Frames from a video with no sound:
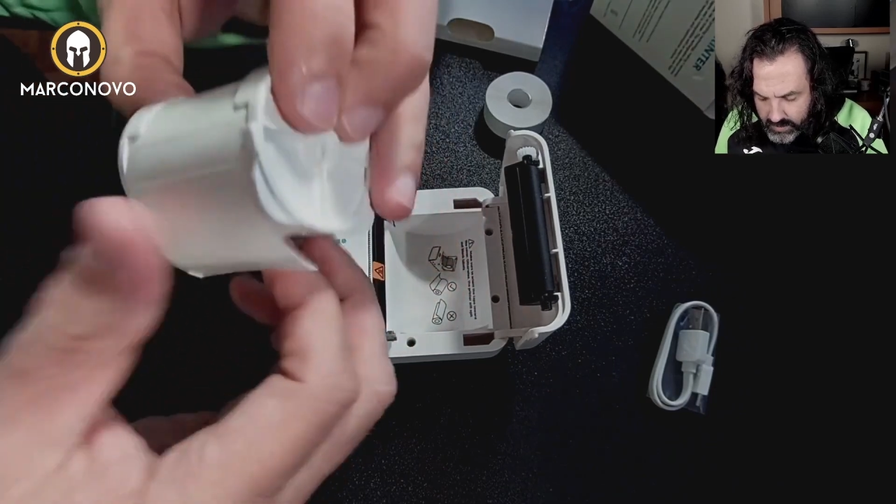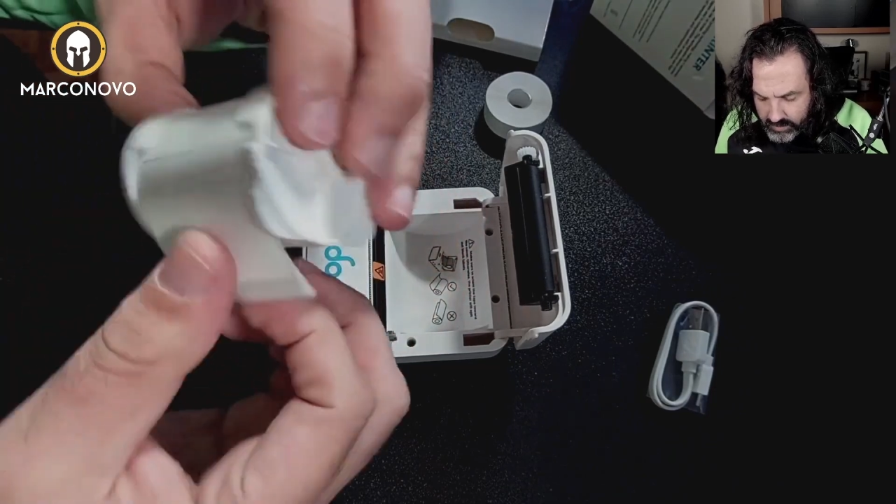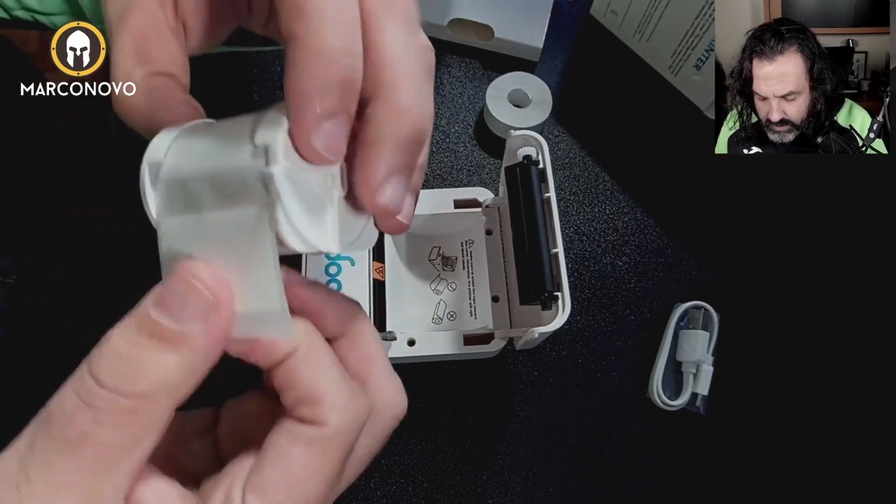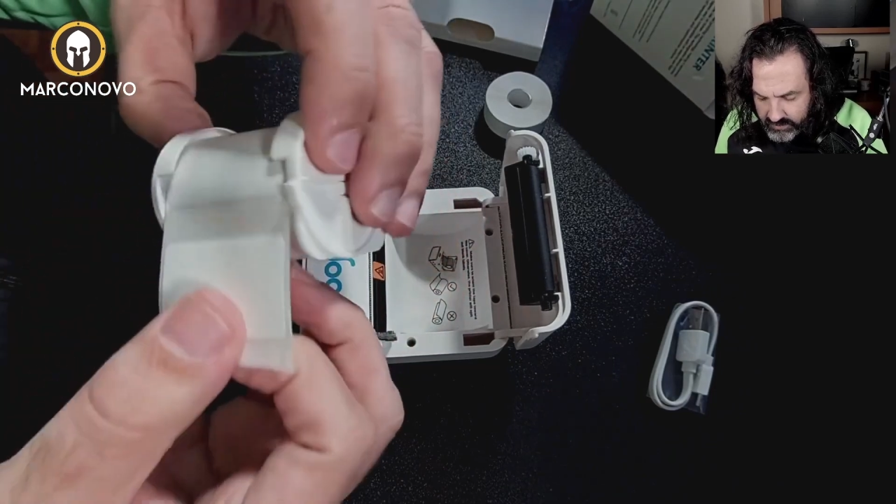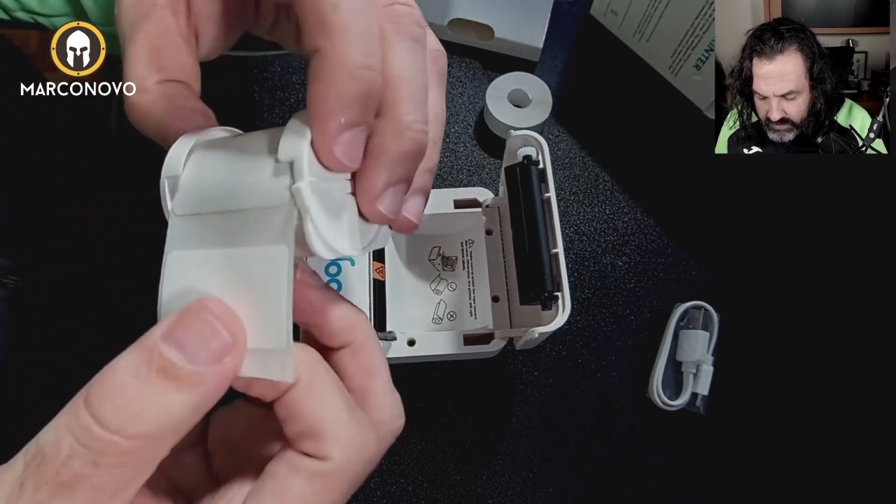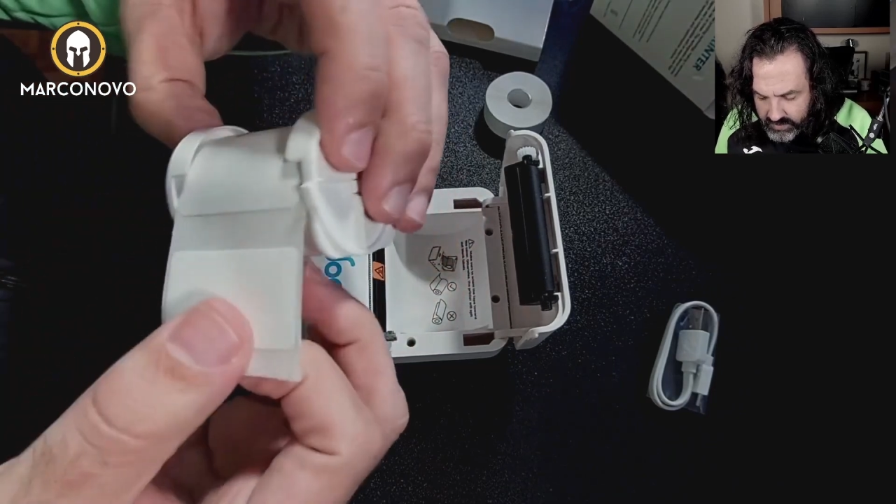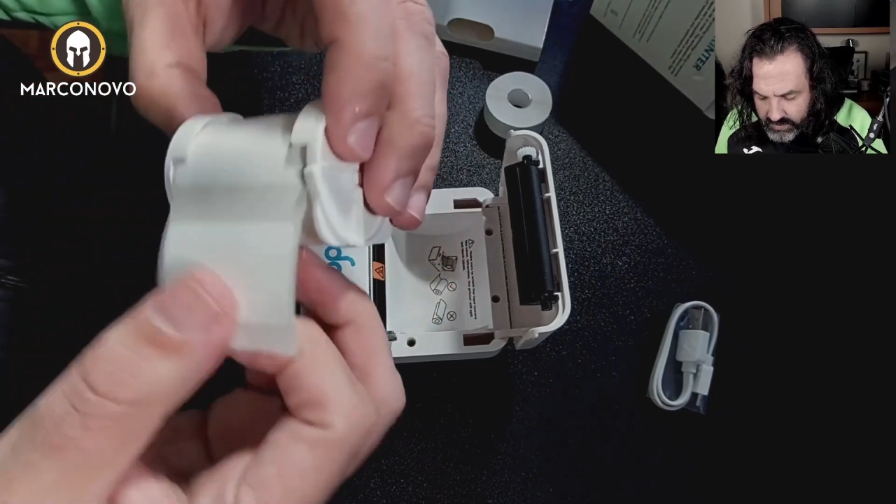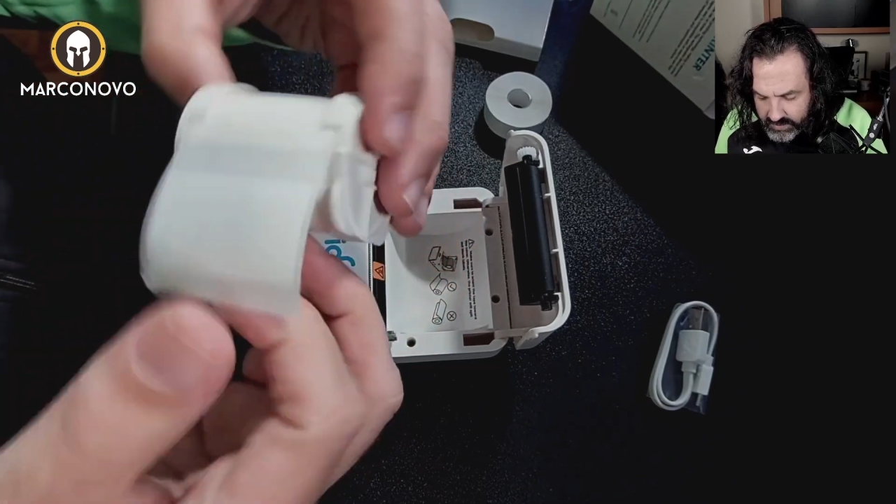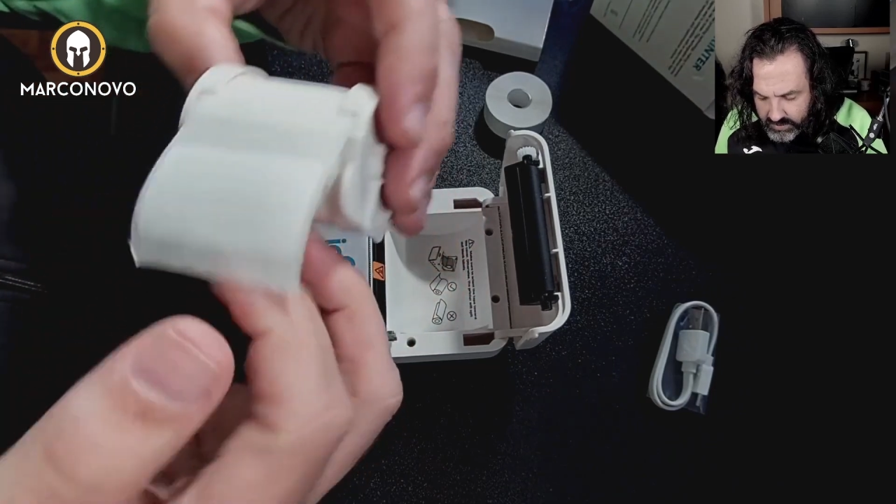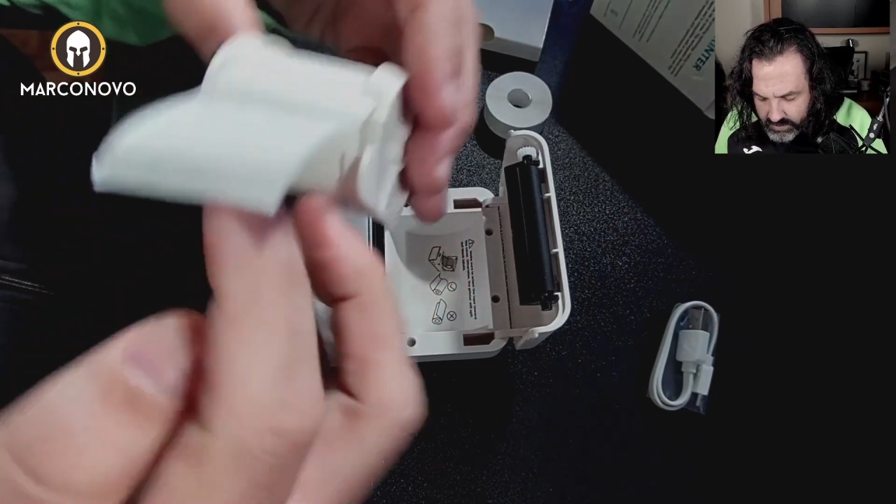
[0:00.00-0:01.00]
I believe this
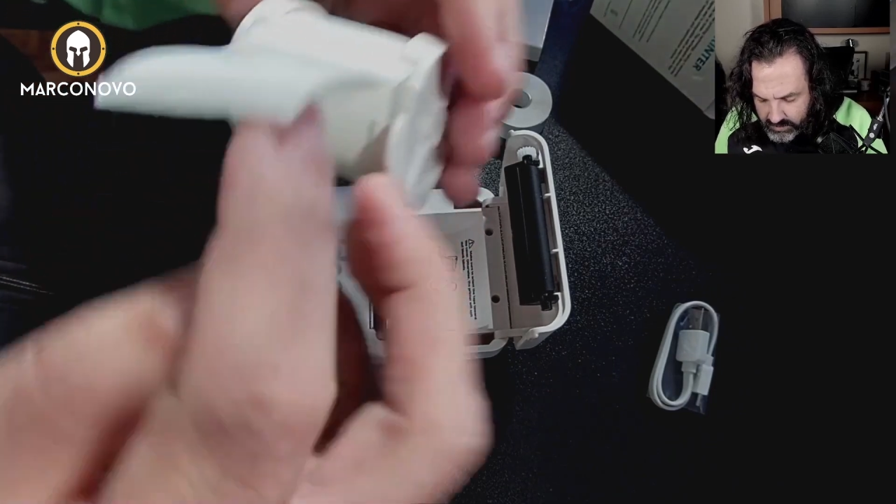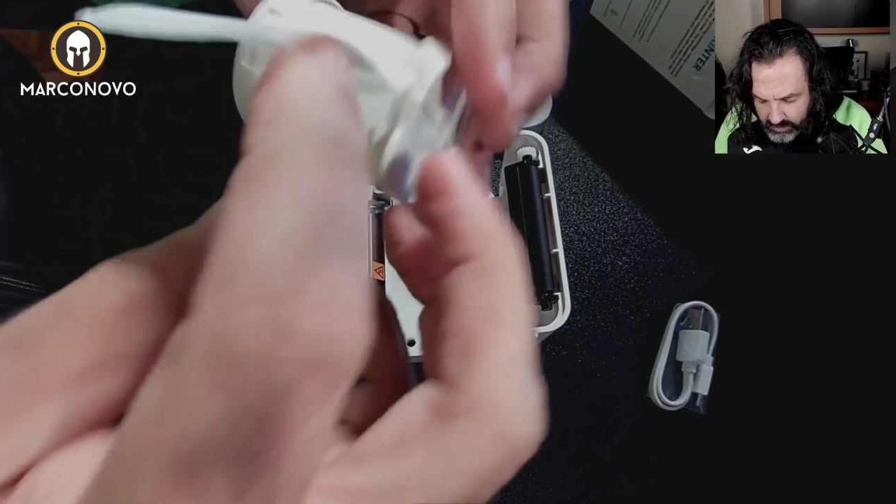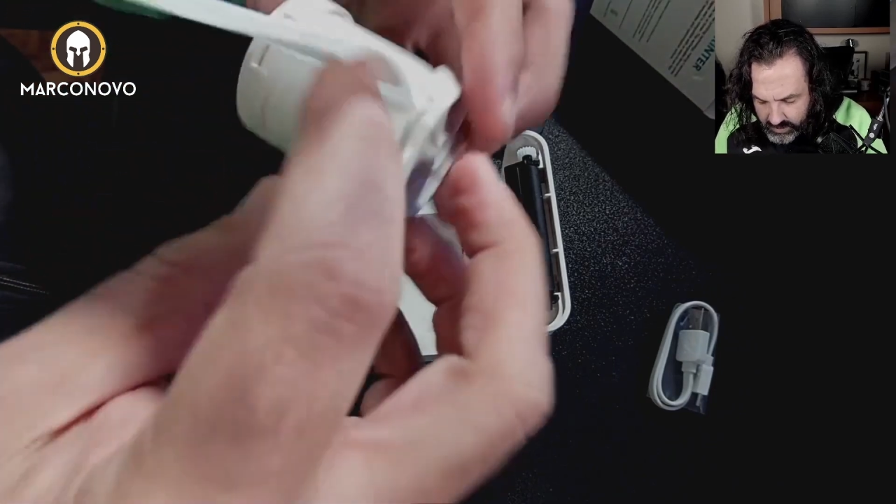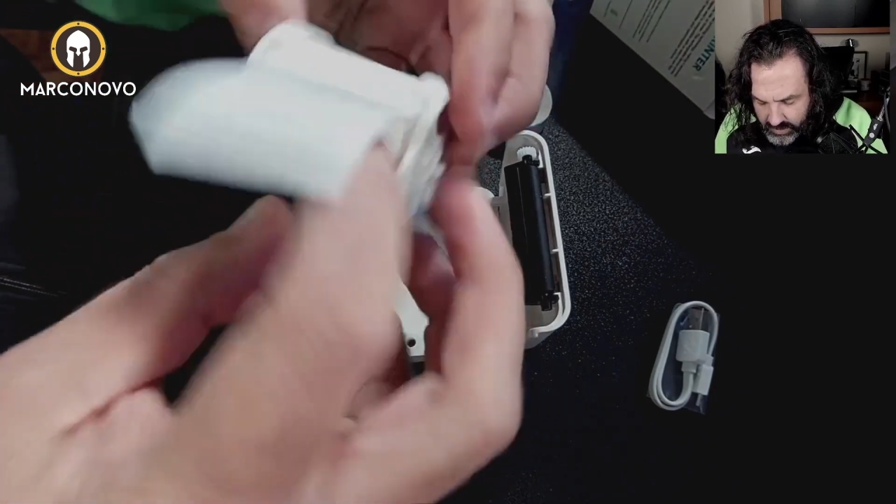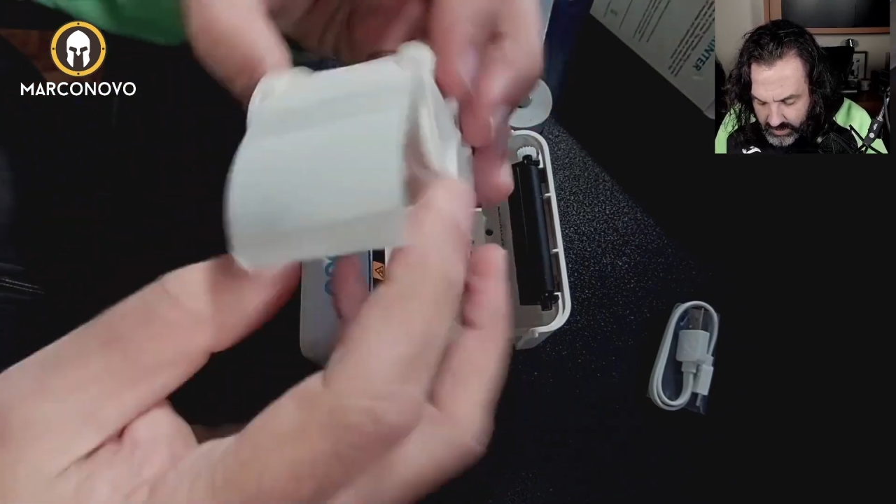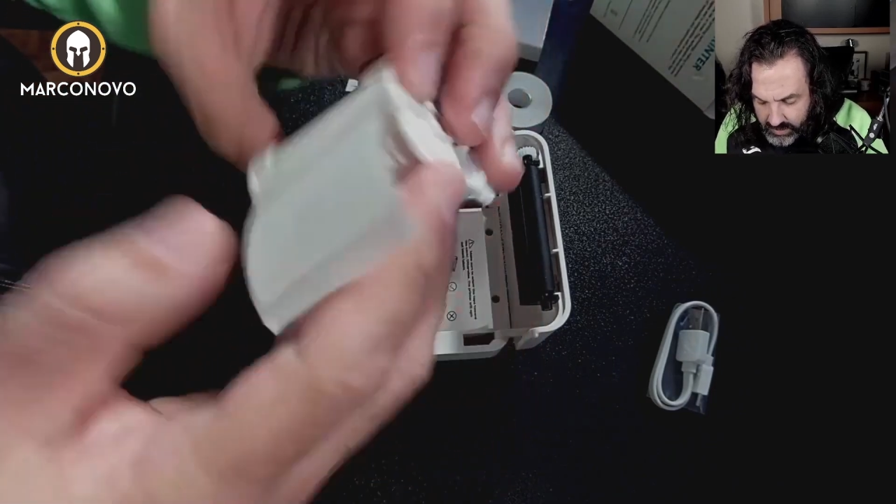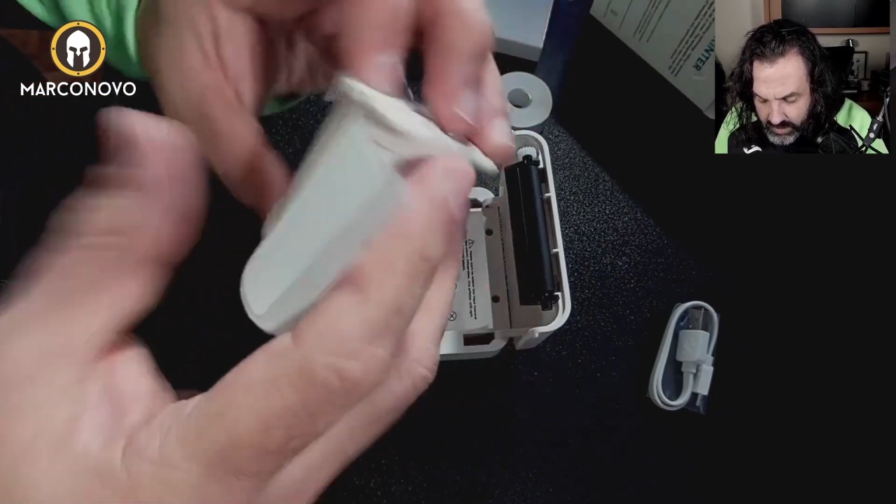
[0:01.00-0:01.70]
is okay.